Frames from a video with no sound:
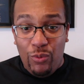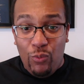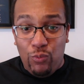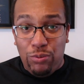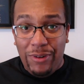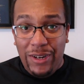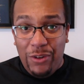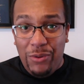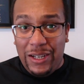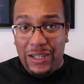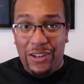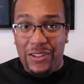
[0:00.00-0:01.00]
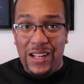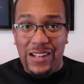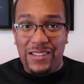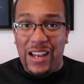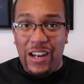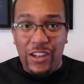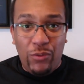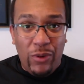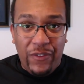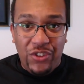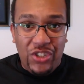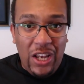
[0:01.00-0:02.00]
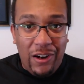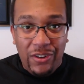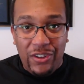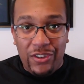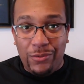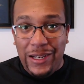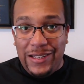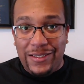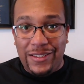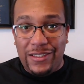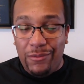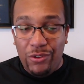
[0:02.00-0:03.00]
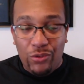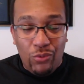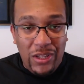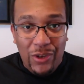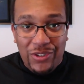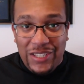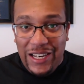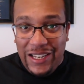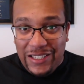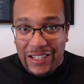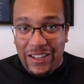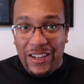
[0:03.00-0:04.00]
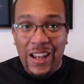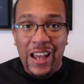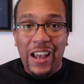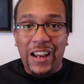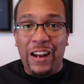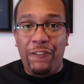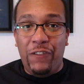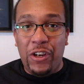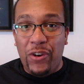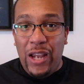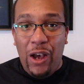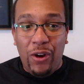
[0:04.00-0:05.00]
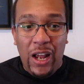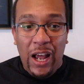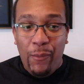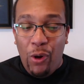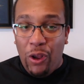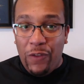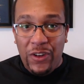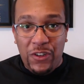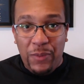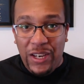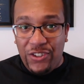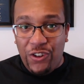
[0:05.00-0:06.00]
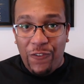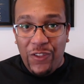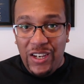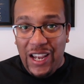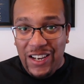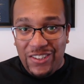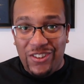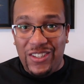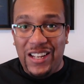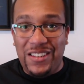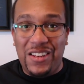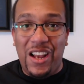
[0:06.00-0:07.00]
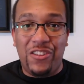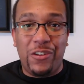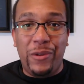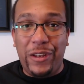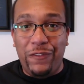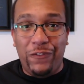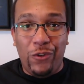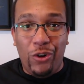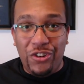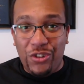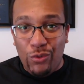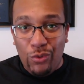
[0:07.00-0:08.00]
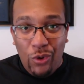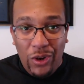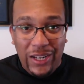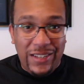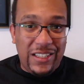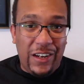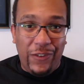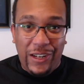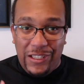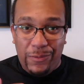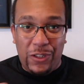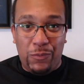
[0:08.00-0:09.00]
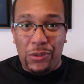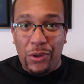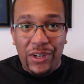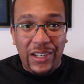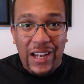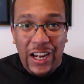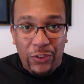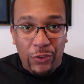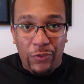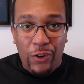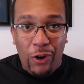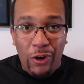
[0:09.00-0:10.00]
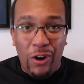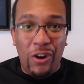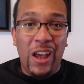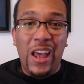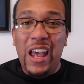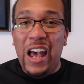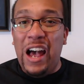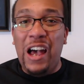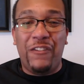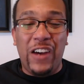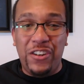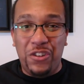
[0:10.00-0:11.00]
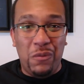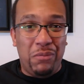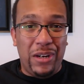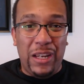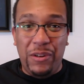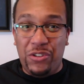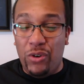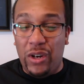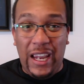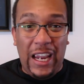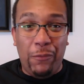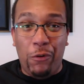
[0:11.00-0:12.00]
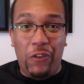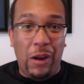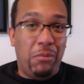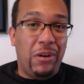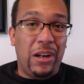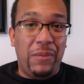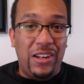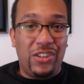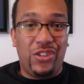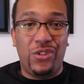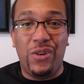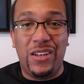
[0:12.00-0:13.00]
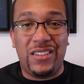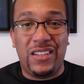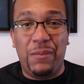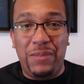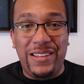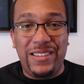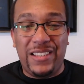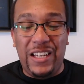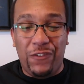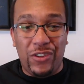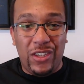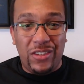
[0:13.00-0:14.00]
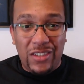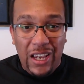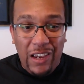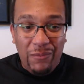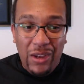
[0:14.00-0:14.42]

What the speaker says: pretty quickly on that side. I just want to give a shout out to the SWADE system. It was one that was easy to kind of figure out. All of it's based off the dice on that side, so I'm looking forward to rolling and seeing if we get some exploding dice for Varro, if I do bring him into a game, or if I bring him into as an NPC for this game.